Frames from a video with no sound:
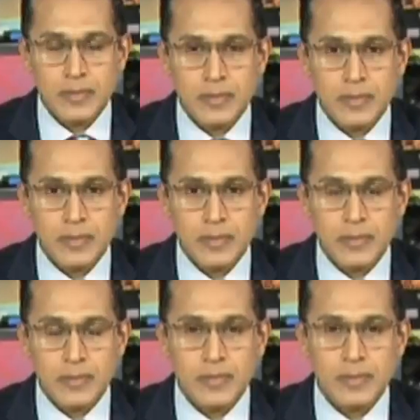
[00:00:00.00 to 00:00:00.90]

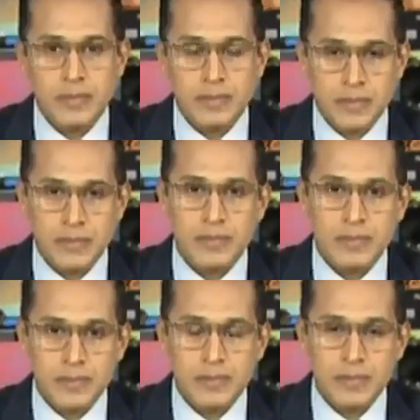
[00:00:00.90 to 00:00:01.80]

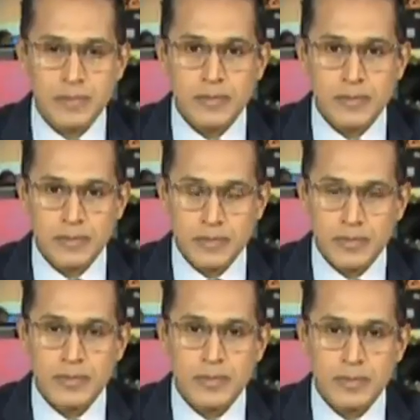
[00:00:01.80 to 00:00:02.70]

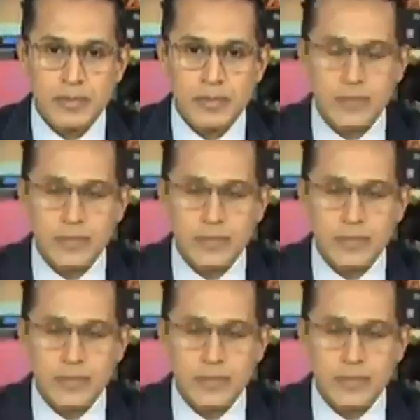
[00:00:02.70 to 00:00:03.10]
No words are spoken by the person on screen.